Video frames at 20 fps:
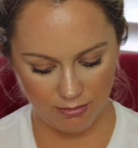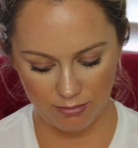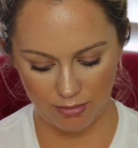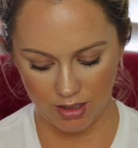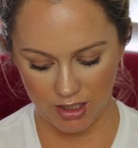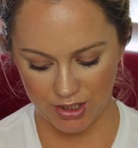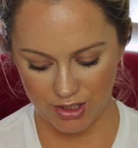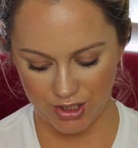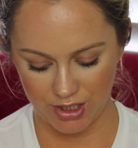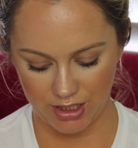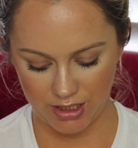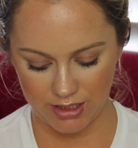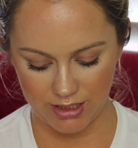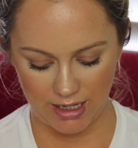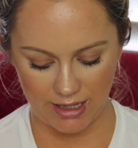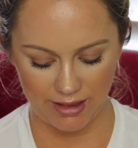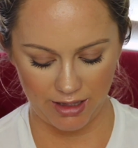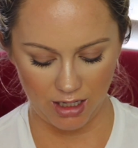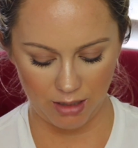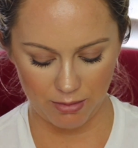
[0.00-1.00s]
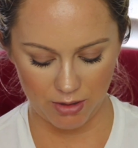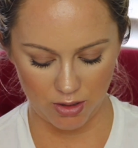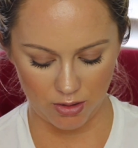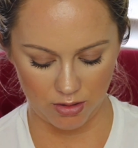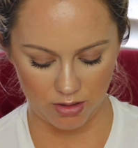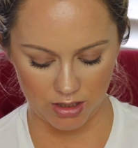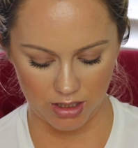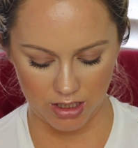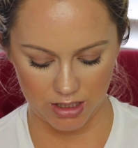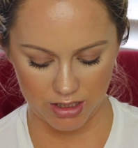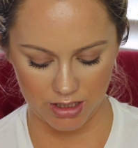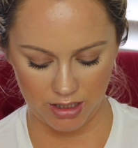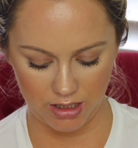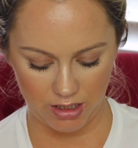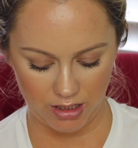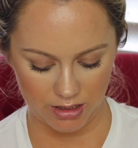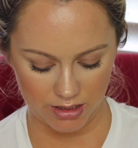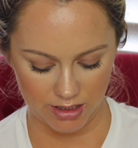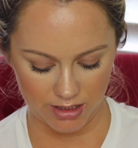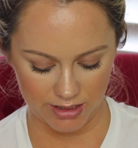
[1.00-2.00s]
blushes, I think I'm going to hold on to
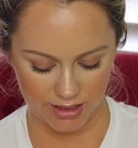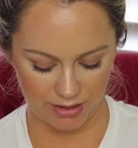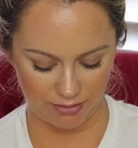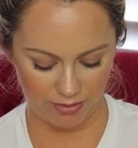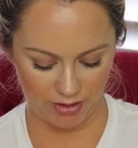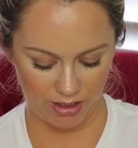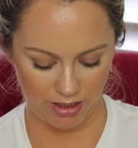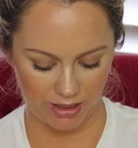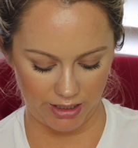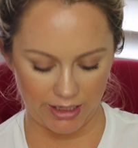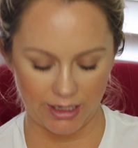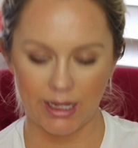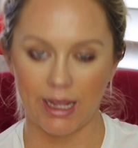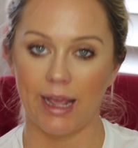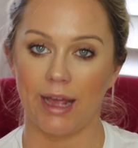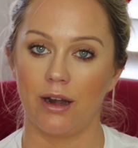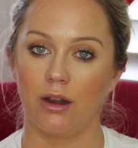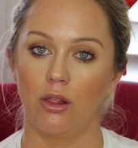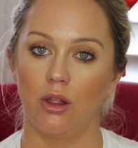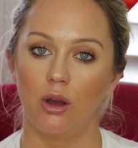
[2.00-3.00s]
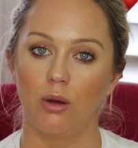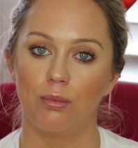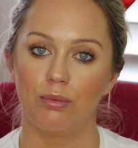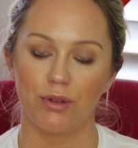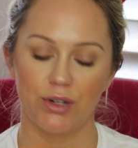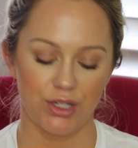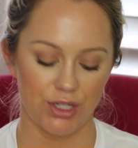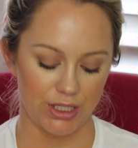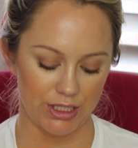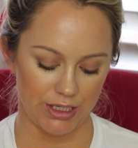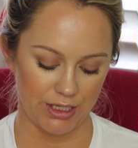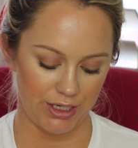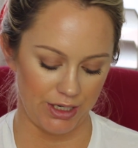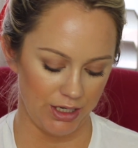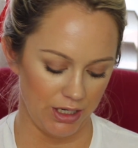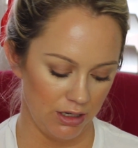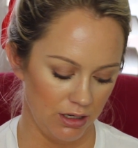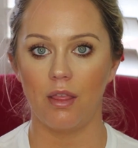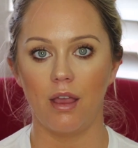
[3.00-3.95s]
these because I really like Cantaloupe, which is in here.